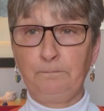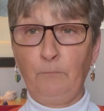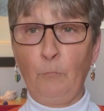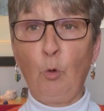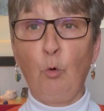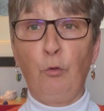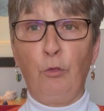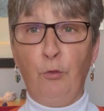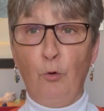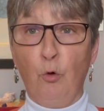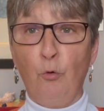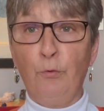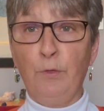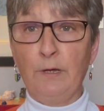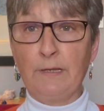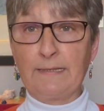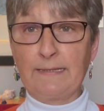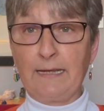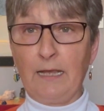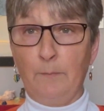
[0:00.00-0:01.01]
or thought that
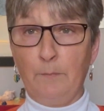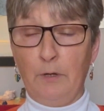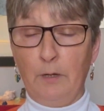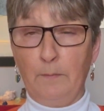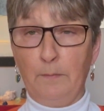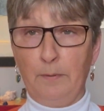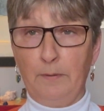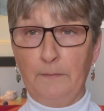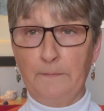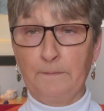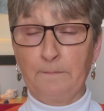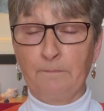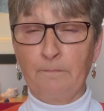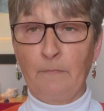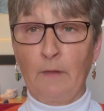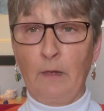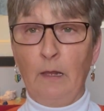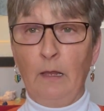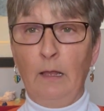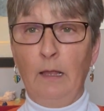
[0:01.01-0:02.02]
has come up.
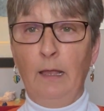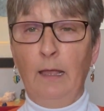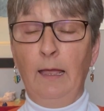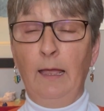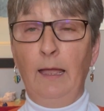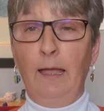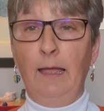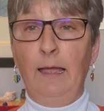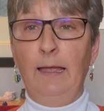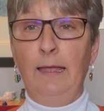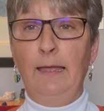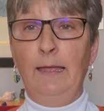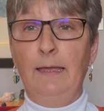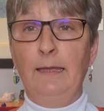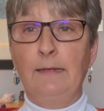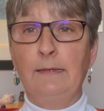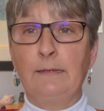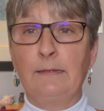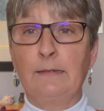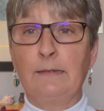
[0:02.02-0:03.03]

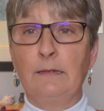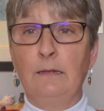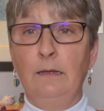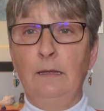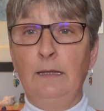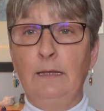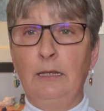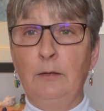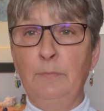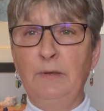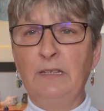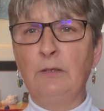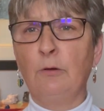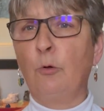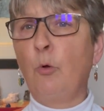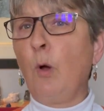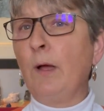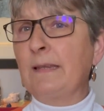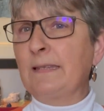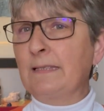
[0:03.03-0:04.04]
And it can be sort
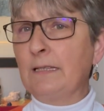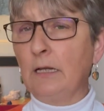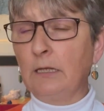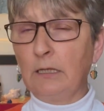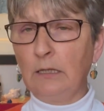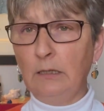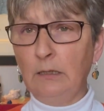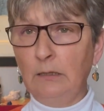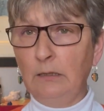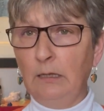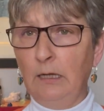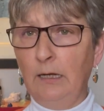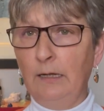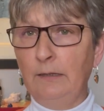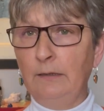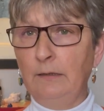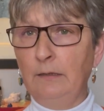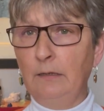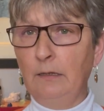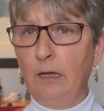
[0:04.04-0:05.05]
of quite subtle,
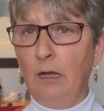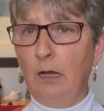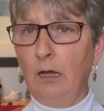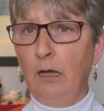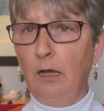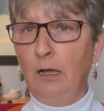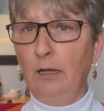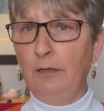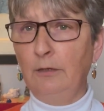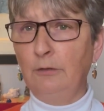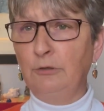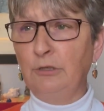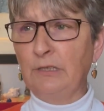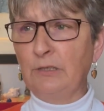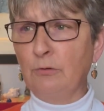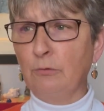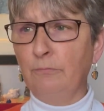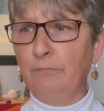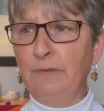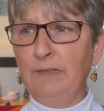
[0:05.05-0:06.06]
and you just
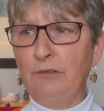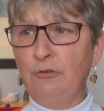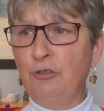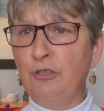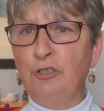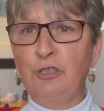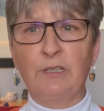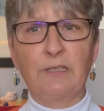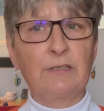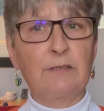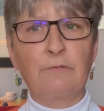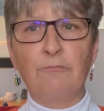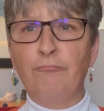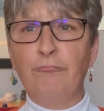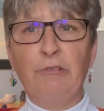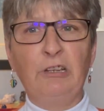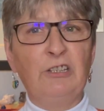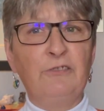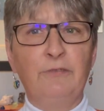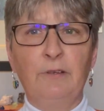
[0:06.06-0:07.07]
sort of literally just
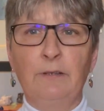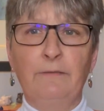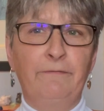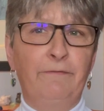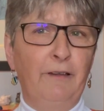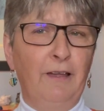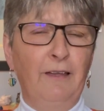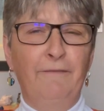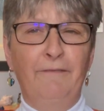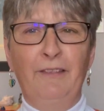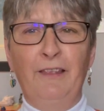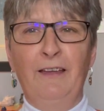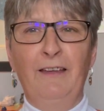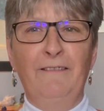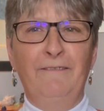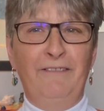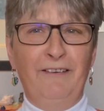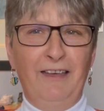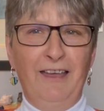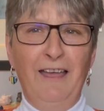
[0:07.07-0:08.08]
reach for
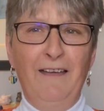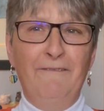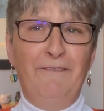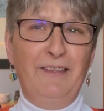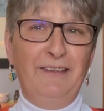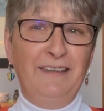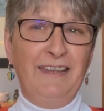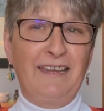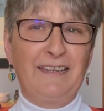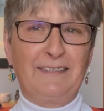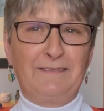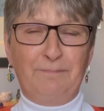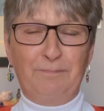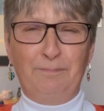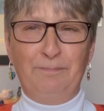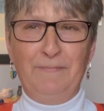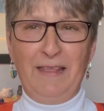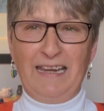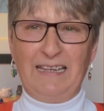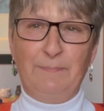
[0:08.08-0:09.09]
the
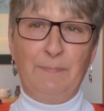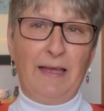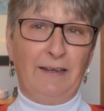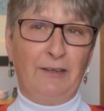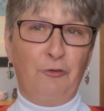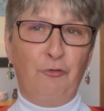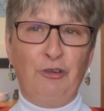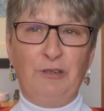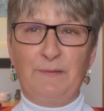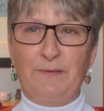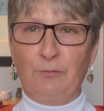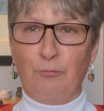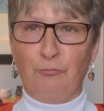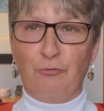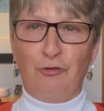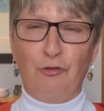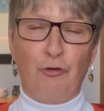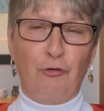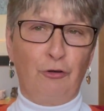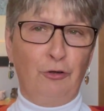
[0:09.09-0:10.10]
next bag of crisps or
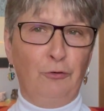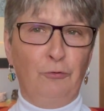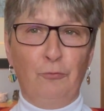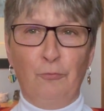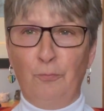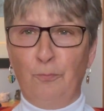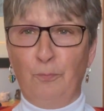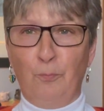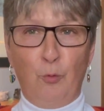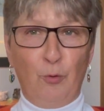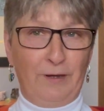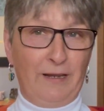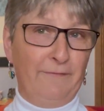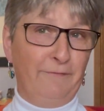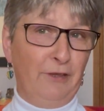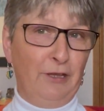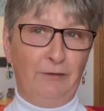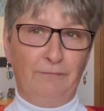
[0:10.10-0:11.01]
chocolate or whatever